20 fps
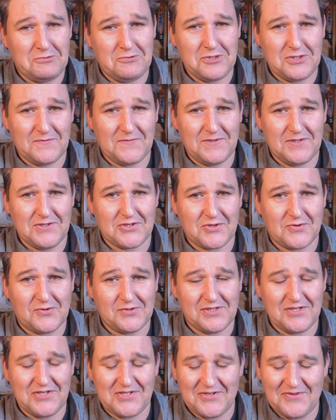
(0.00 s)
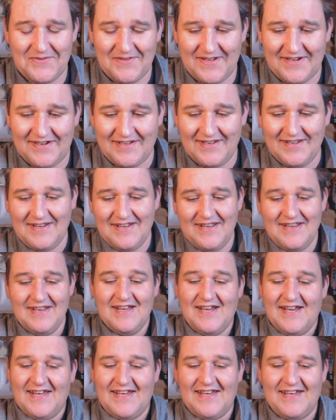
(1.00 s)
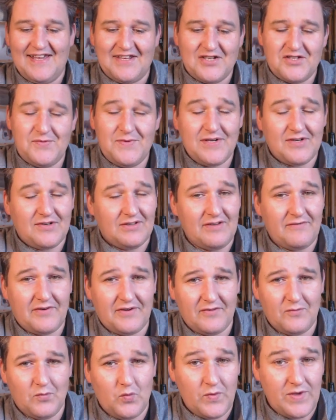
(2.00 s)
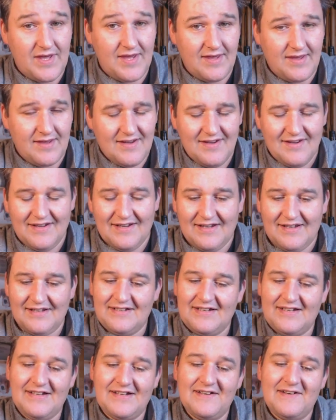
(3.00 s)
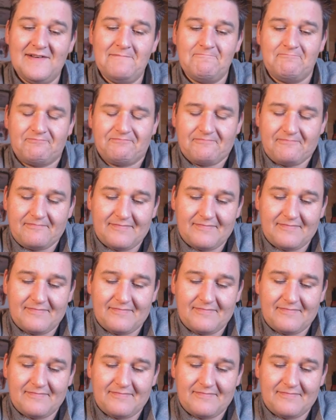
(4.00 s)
just for the Scottish out there, because we call everything wee. Other